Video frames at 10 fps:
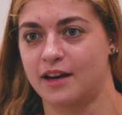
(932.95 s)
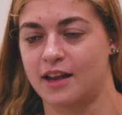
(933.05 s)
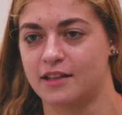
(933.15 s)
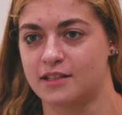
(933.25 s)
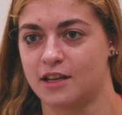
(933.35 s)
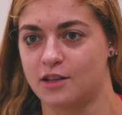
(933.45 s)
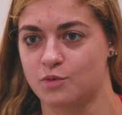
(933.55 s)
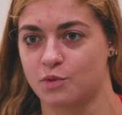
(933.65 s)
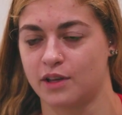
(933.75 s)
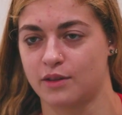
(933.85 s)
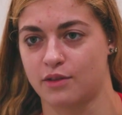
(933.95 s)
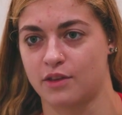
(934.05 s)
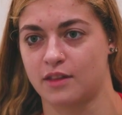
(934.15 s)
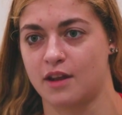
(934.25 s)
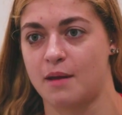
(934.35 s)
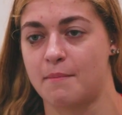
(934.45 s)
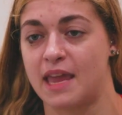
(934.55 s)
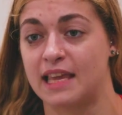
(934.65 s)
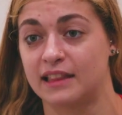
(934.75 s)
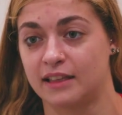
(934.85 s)
and handstands were like the thing that I
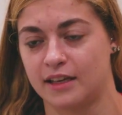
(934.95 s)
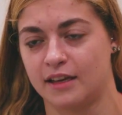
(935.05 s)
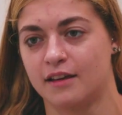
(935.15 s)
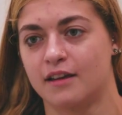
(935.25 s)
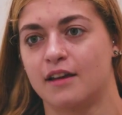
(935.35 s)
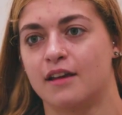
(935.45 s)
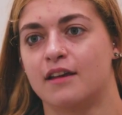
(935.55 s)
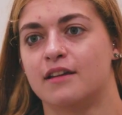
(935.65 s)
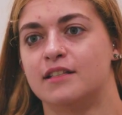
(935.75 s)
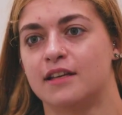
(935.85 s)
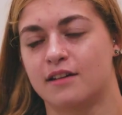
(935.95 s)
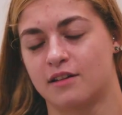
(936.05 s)
mainly did.